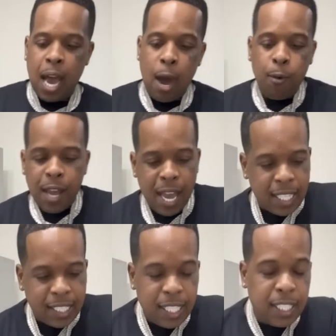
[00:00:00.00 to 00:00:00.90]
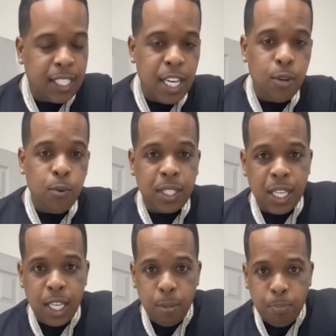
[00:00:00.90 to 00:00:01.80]
I was actually dealing with
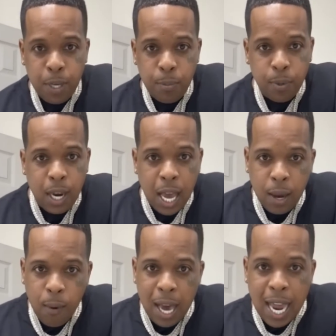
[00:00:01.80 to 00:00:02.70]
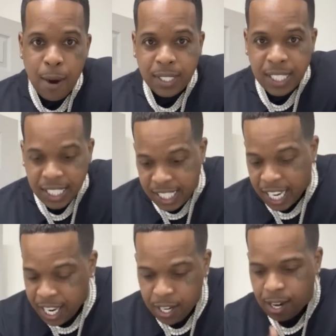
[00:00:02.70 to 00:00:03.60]
these people like while I was in
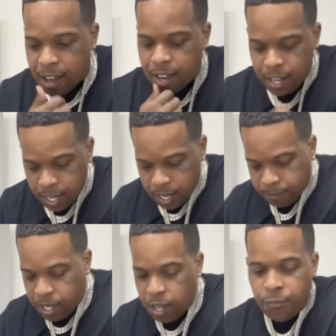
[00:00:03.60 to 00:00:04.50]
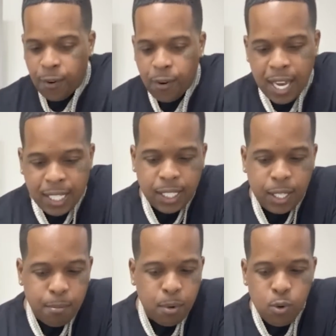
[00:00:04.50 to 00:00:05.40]
jail. Like these folks
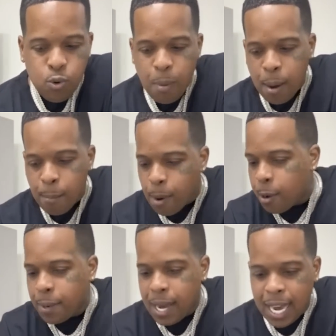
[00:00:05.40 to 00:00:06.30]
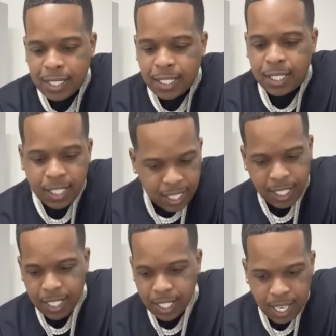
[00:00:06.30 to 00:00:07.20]
actually moved my mama out the
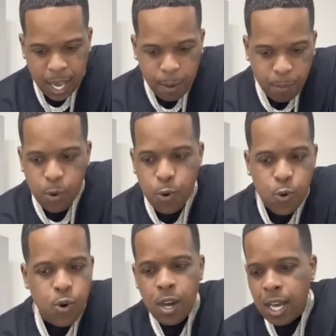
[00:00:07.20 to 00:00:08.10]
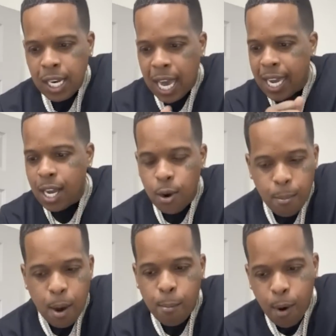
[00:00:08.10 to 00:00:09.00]
city. Like moved, like
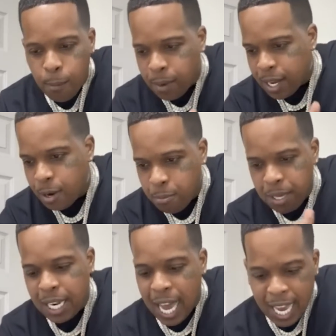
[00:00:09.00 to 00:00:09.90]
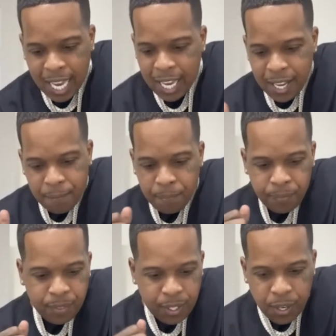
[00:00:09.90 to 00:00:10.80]
helped my mama, help me, like,
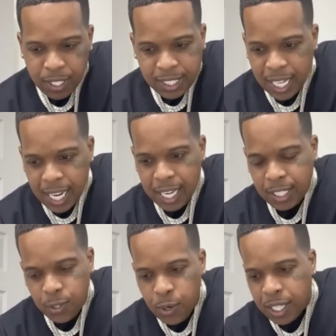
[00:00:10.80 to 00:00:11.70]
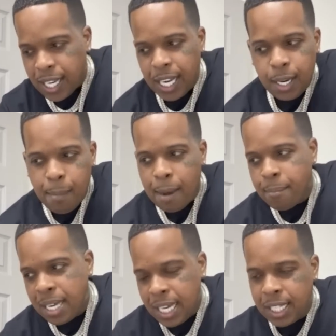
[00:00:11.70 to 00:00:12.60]
you know what I'm saying, toward the end of my
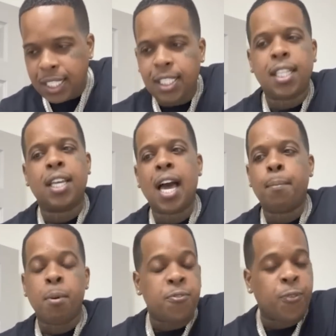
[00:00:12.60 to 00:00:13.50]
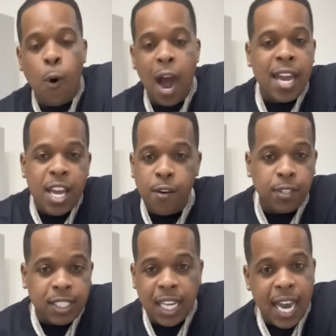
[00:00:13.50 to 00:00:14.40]
bid and shit. Like before I
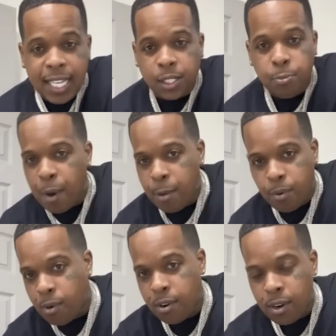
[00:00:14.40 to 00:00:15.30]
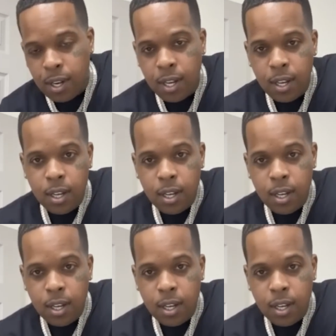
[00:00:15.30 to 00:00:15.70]
ever signed some paperwork.